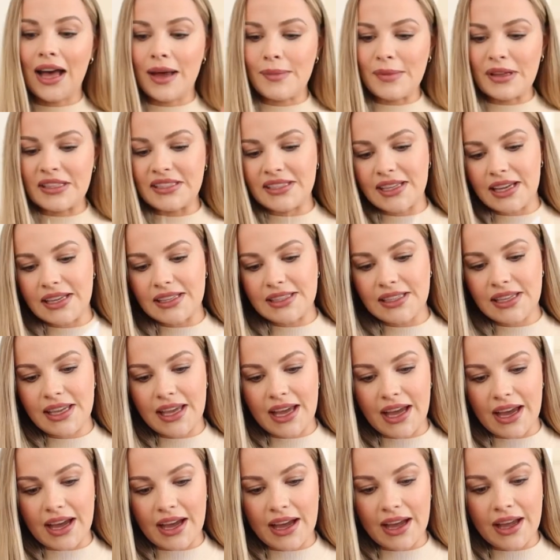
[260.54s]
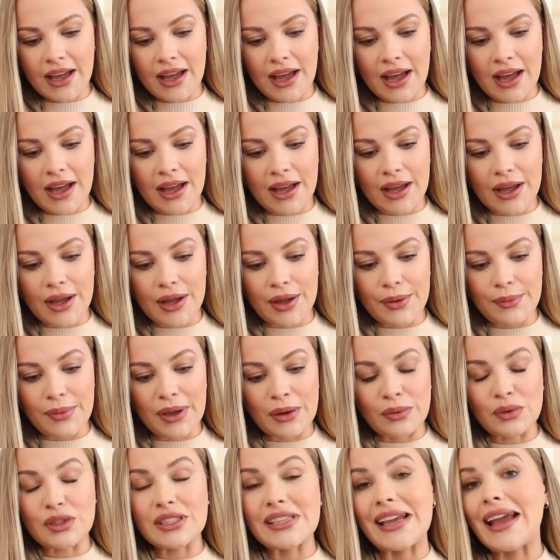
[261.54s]
It says here
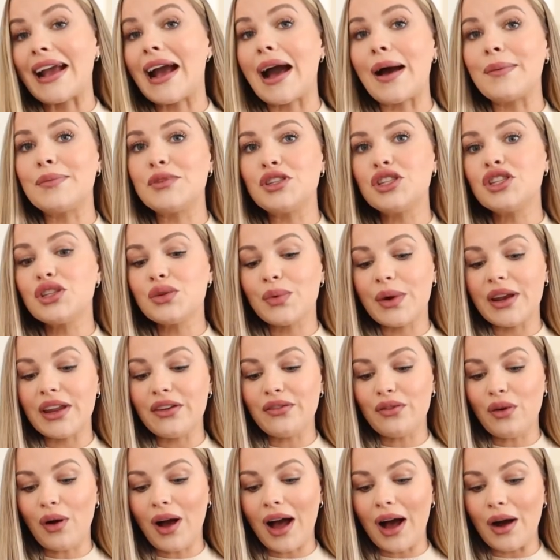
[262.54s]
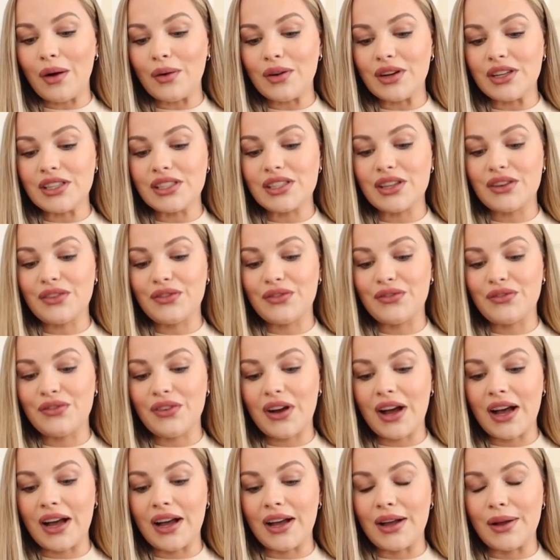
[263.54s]
it will take up to 24 hours
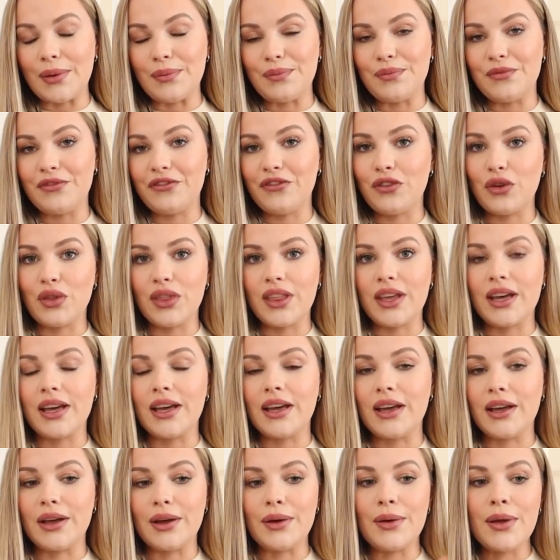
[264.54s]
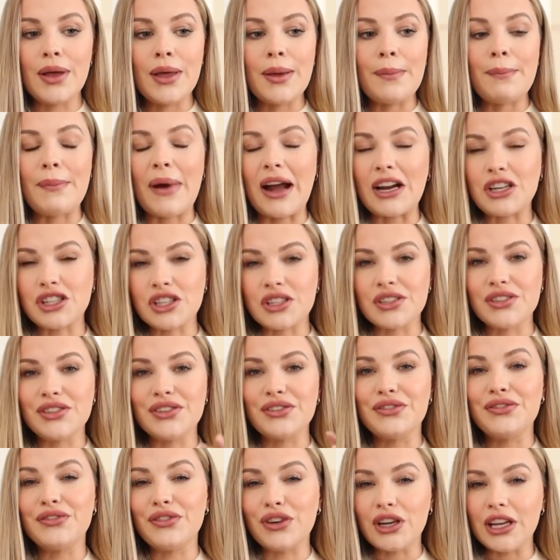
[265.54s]
for the mattress
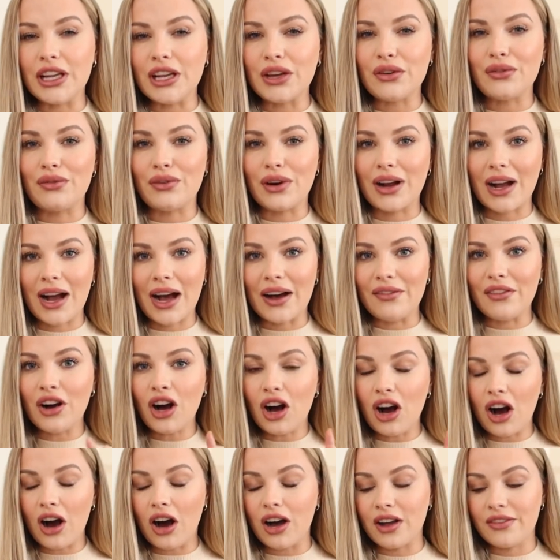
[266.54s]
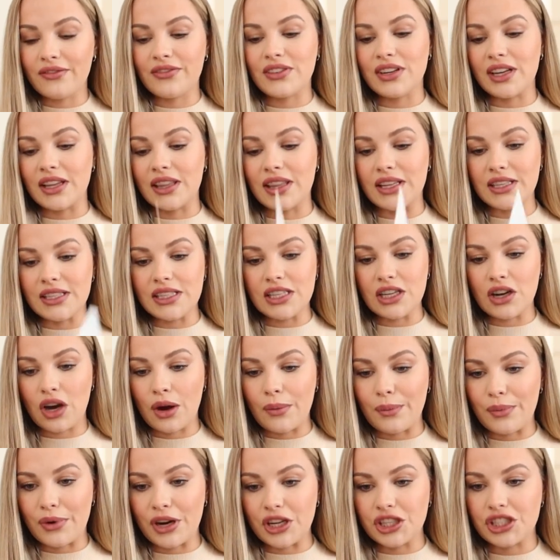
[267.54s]
to fully recover after the
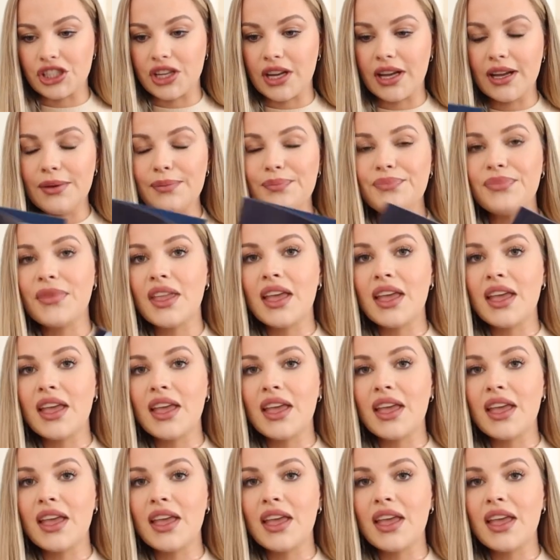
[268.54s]
decompression.